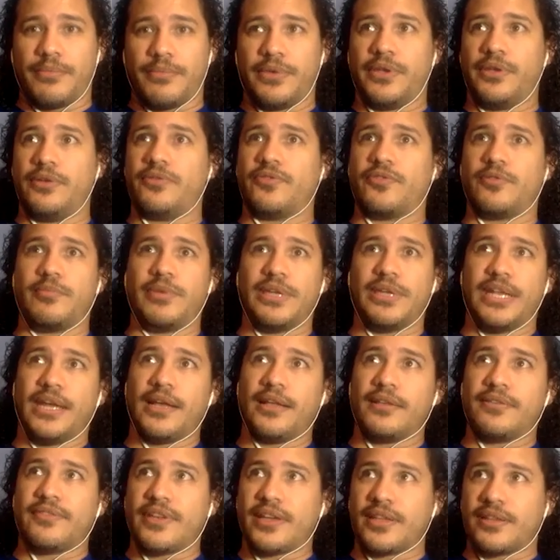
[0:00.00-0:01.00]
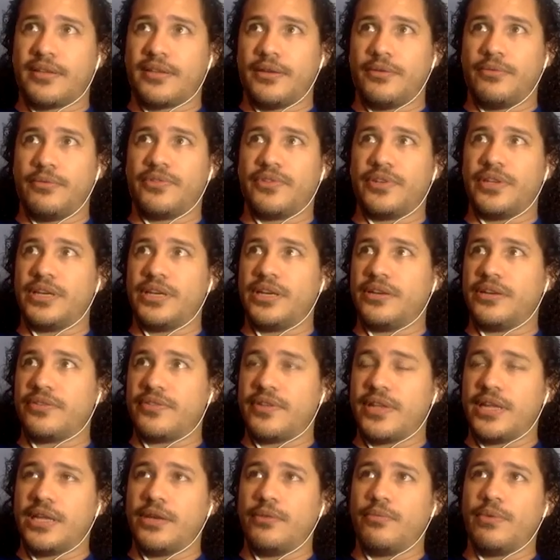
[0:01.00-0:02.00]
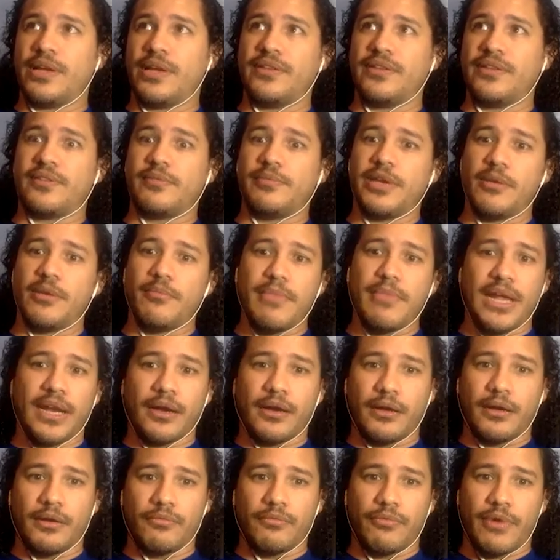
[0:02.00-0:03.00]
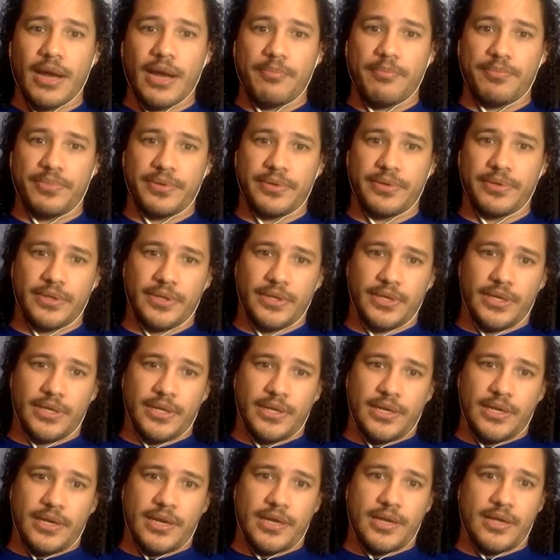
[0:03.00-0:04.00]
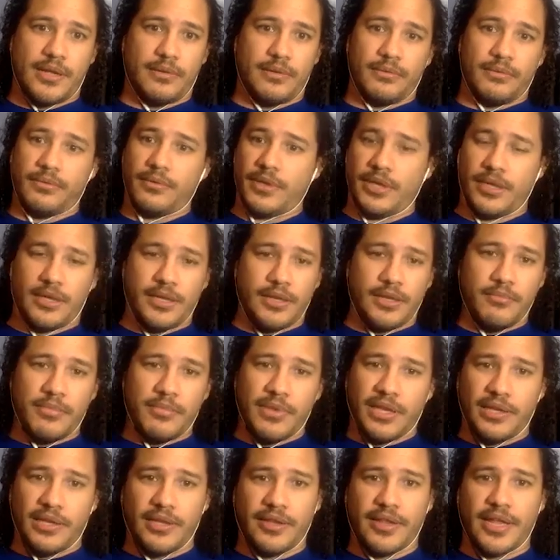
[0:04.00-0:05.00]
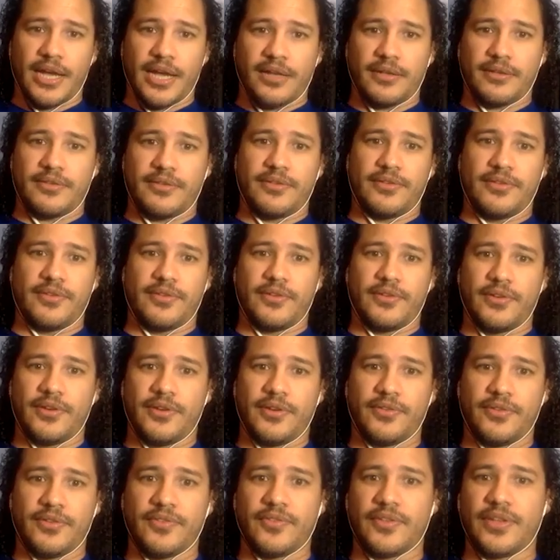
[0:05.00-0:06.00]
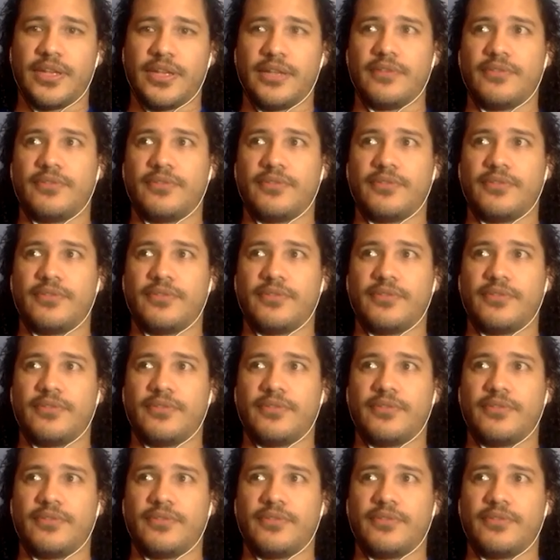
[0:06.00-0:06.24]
He used to be in the health sector. He was a nurse. Then he went to be a medical rep, and he did mainly that since then.